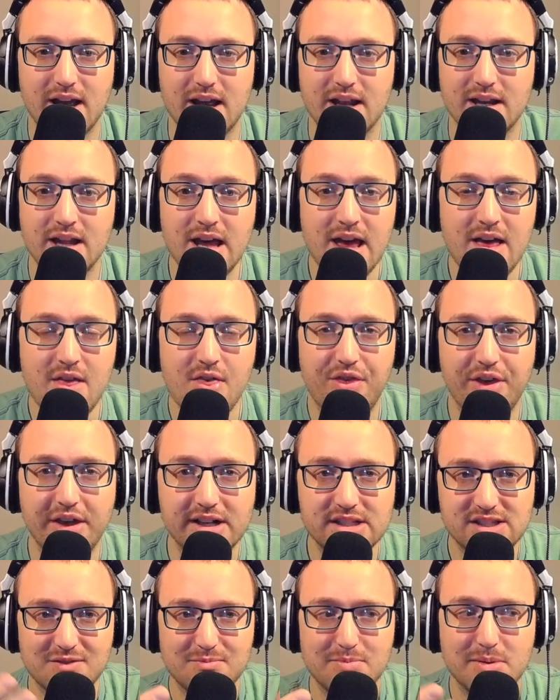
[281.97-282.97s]
And
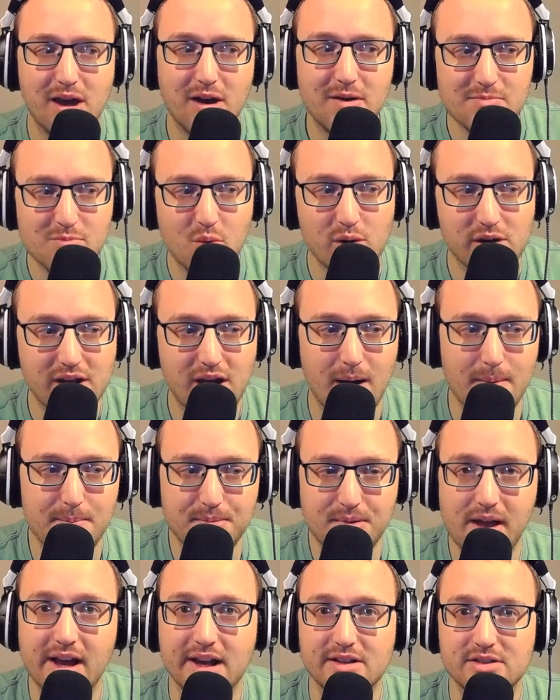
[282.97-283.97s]
things have become more
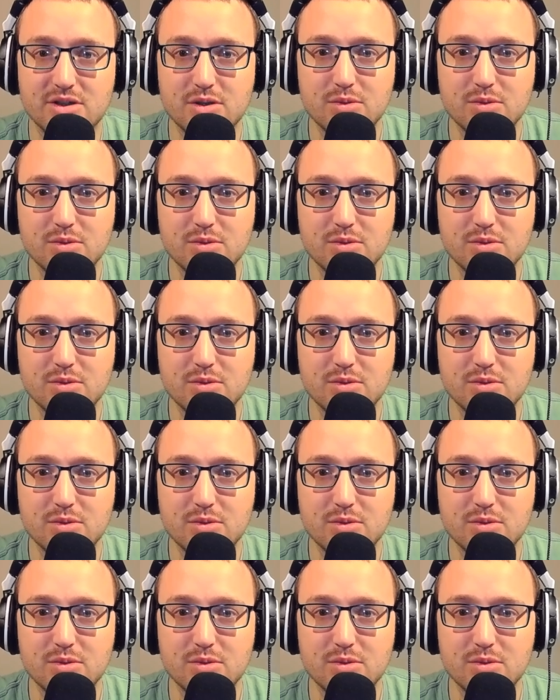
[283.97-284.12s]
complex.